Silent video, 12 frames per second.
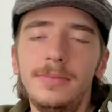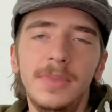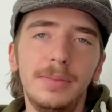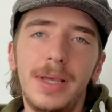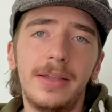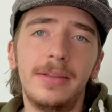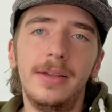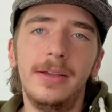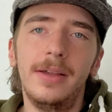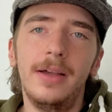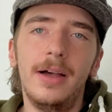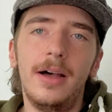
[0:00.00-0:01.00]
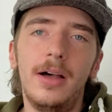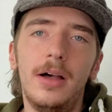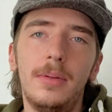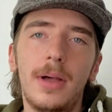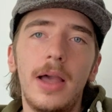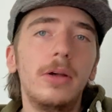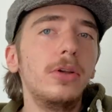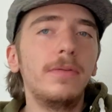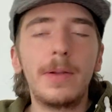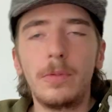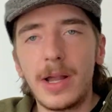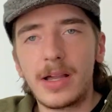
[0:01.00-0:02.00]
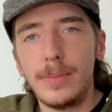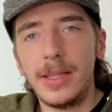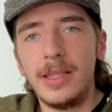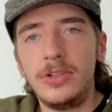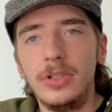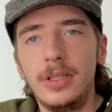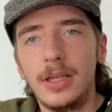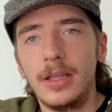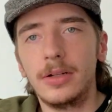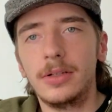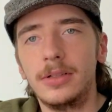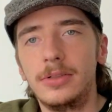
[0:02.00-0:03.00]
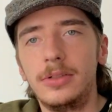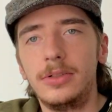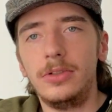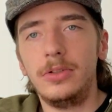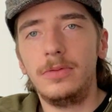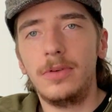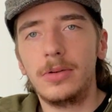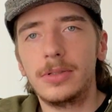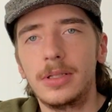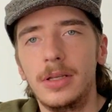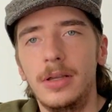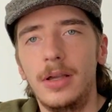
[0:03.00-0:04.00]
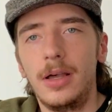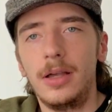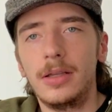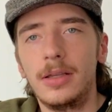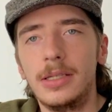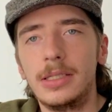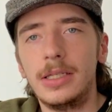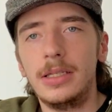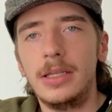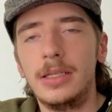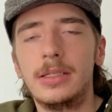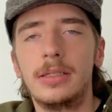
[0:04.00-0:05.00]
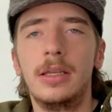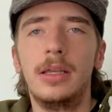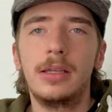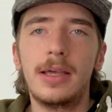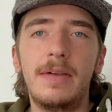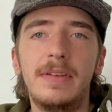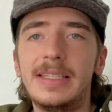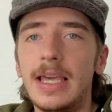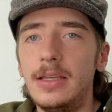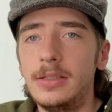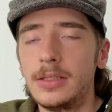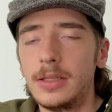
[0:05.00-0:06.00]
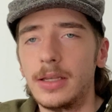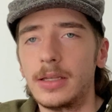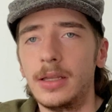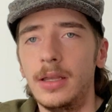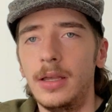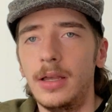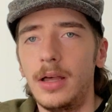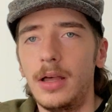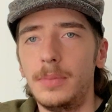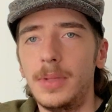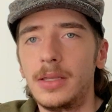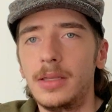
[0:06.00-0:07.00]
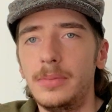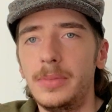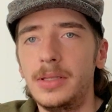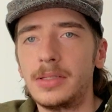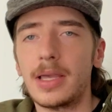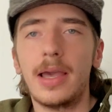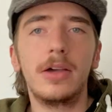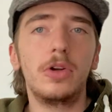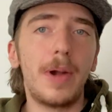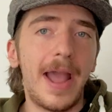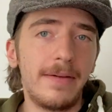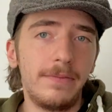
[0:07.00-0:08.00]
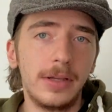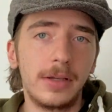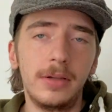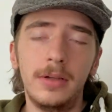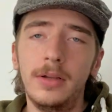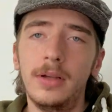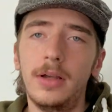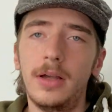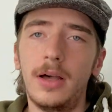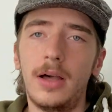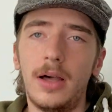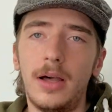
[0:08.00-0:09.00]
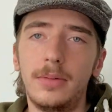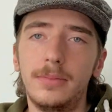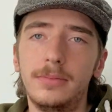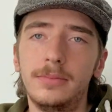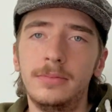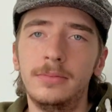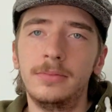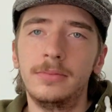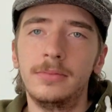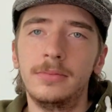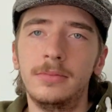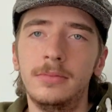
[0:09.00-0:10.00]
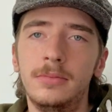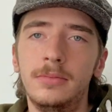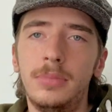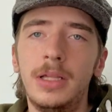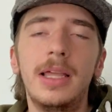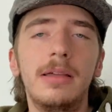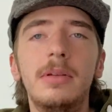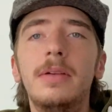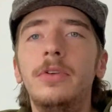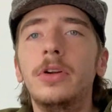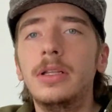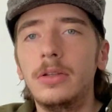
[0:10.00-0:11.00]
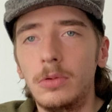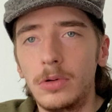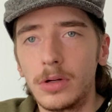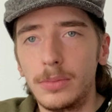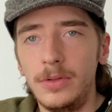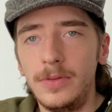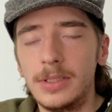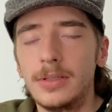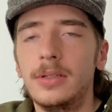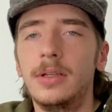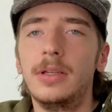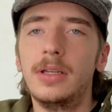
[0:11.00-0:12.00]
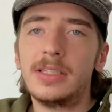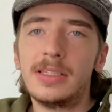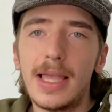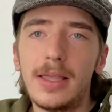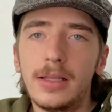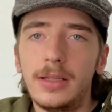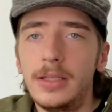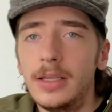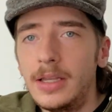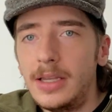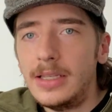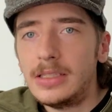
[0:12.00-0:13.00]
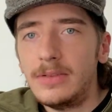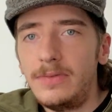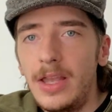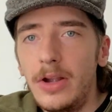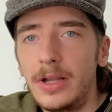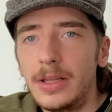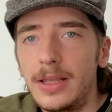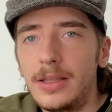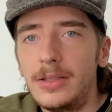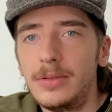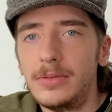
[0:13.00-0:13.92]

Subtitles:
Man, I don't know if I would recommend Itchy the Killer to you folks because it is kind of a taste thing. It's kind of graphic, but like if you're into horror movies, aesthetically, it's a very like